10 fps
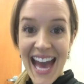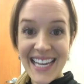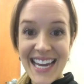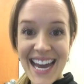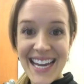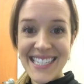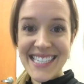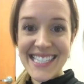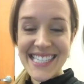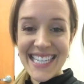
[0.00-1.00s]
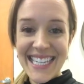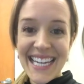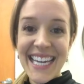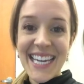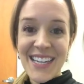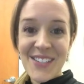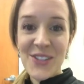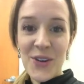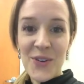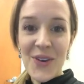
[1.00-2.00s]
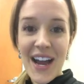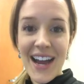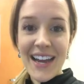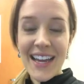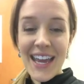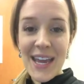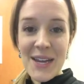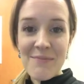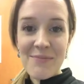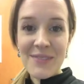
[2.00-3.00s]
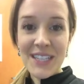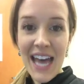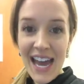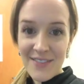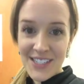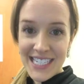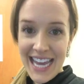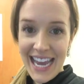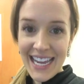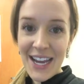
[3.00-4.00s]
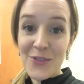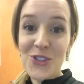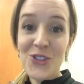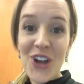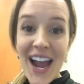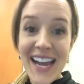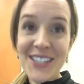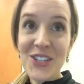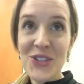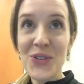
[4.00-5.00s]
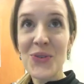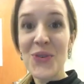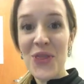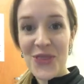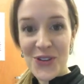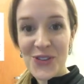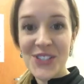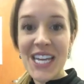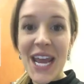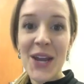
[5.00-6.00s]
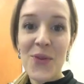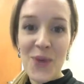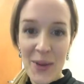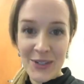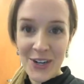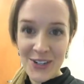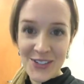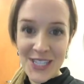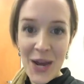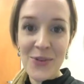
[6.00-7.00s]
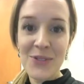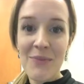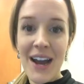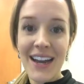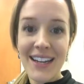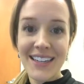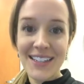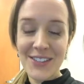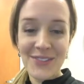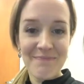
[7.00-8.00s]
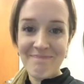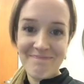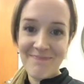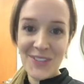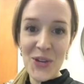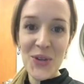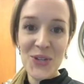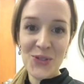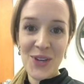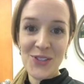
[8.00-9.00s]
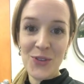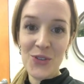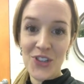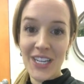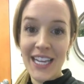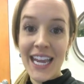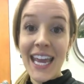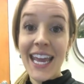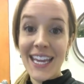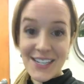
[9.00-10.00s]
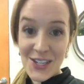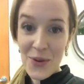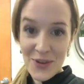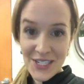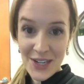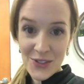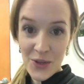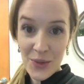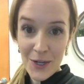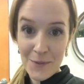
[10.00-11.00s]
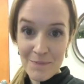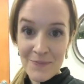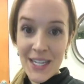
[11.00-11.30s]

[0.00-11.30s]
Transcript: Hi guys! So I am live today. I was trying to do Thursday webinars. That was my New Year's resolution. It has not worked out so well.